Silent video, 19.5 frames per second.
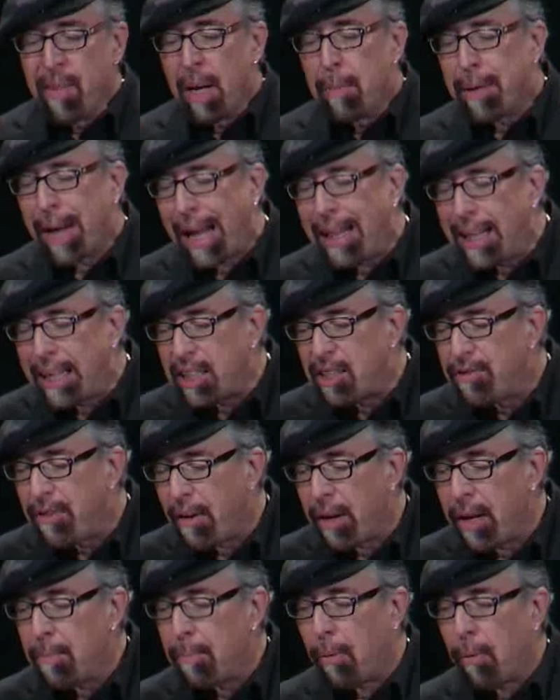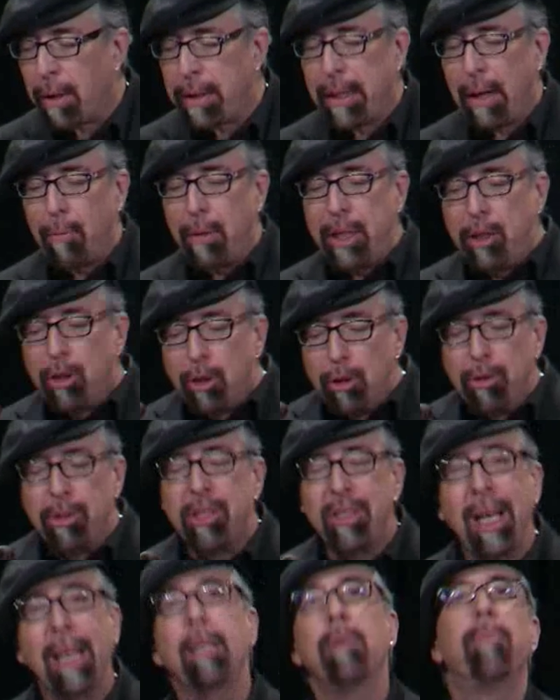But I think it's very important that we do
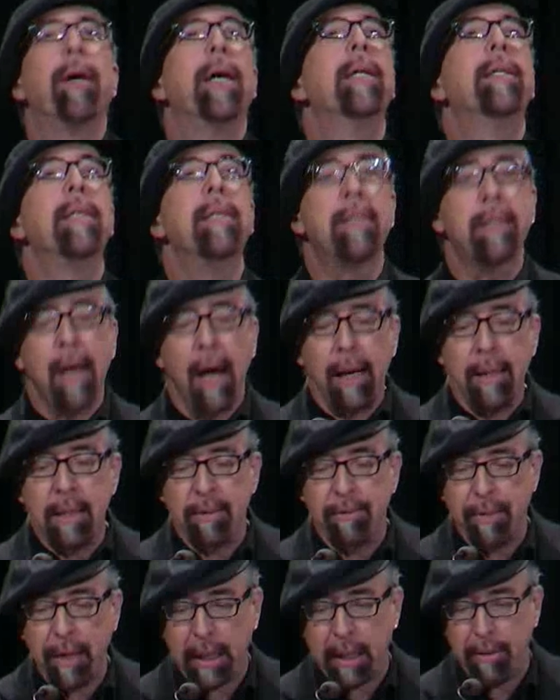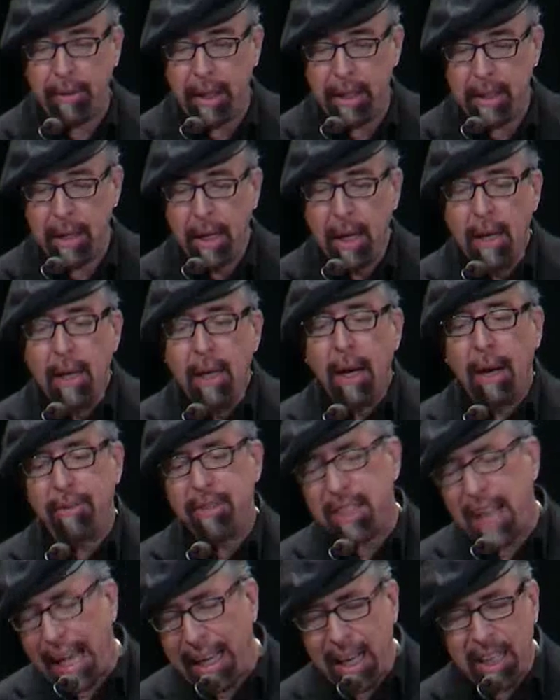celebrate these kinds of victories of
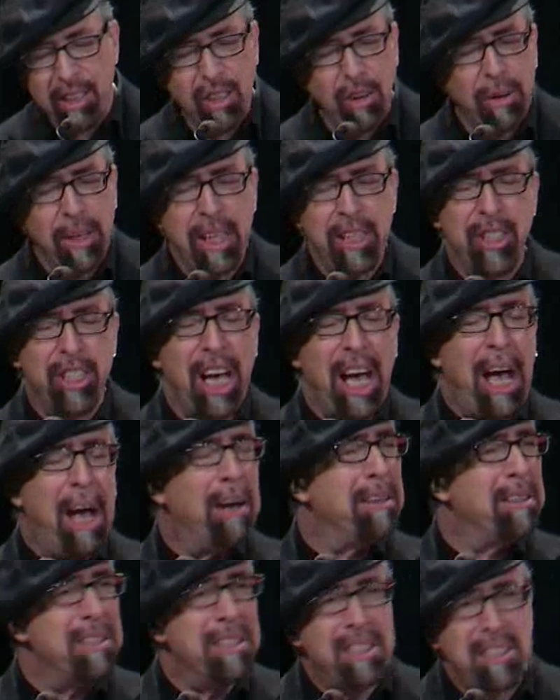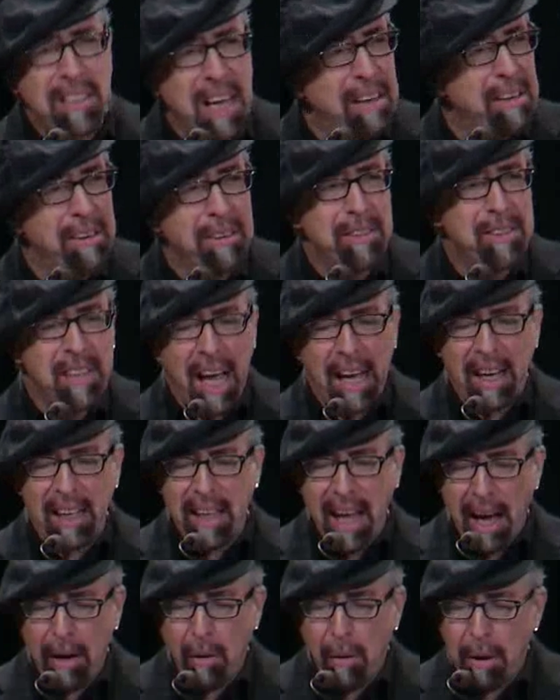psychics going to jail and senators taking
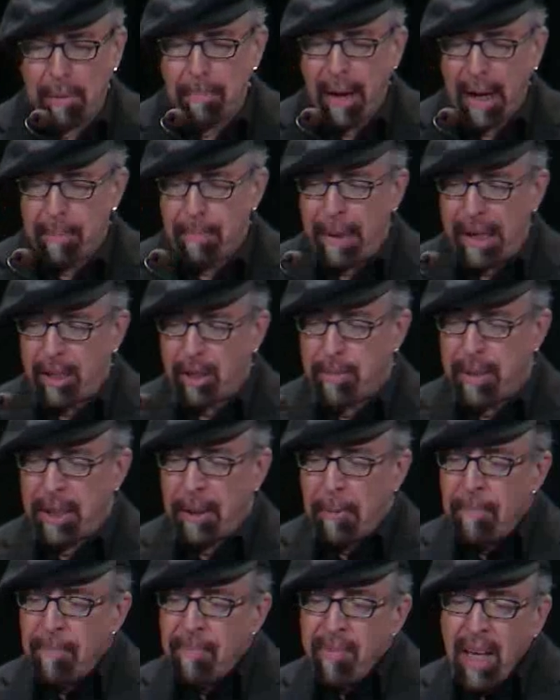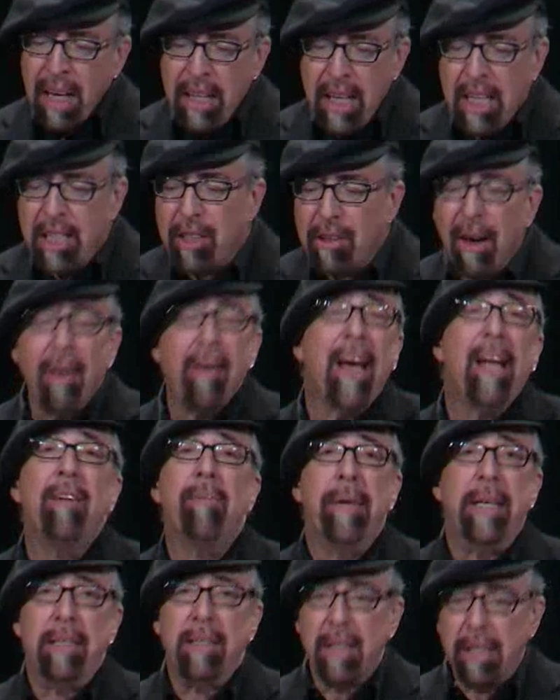down alt med pitchmen these are our
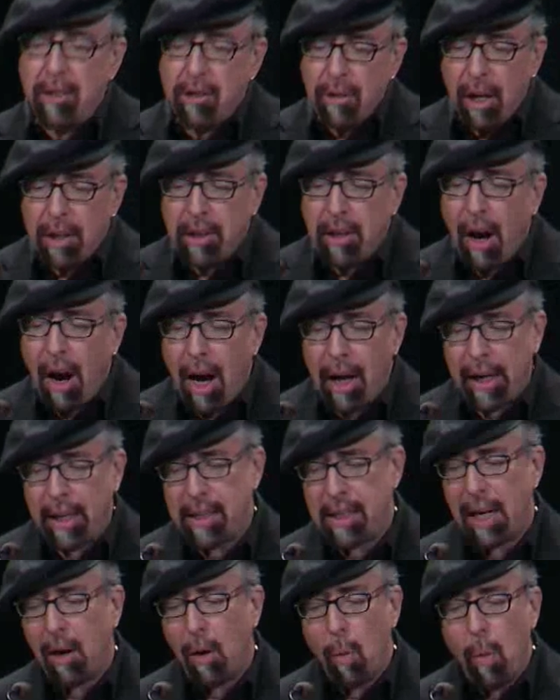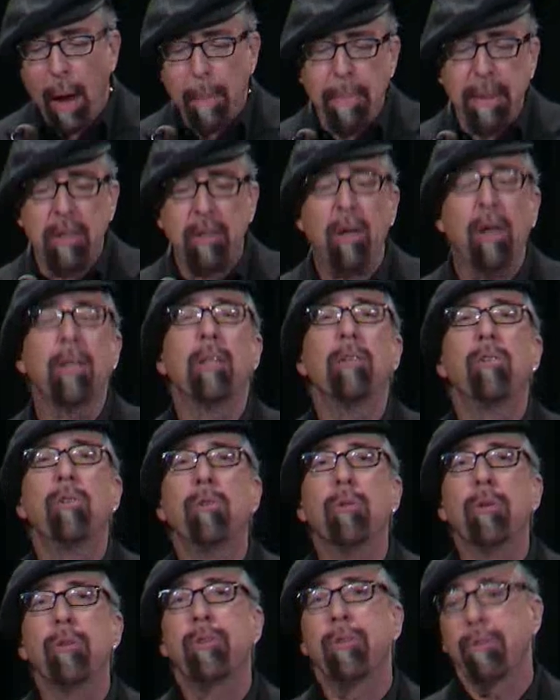enemies, these are our targets, and our weapons are the
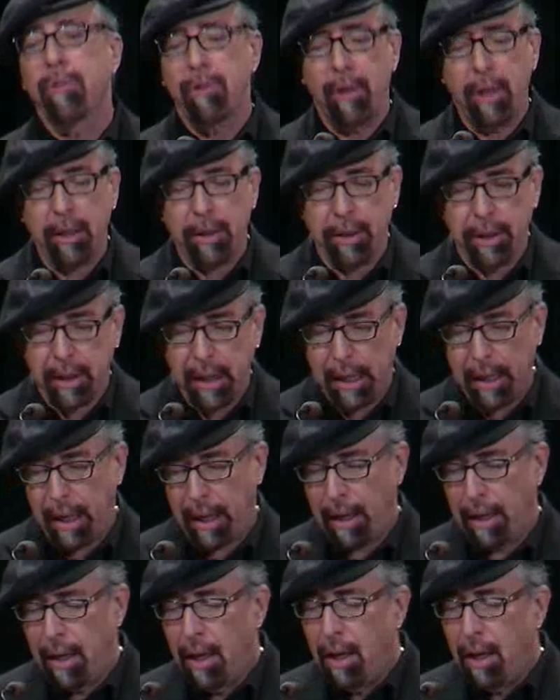tools of critical thinking.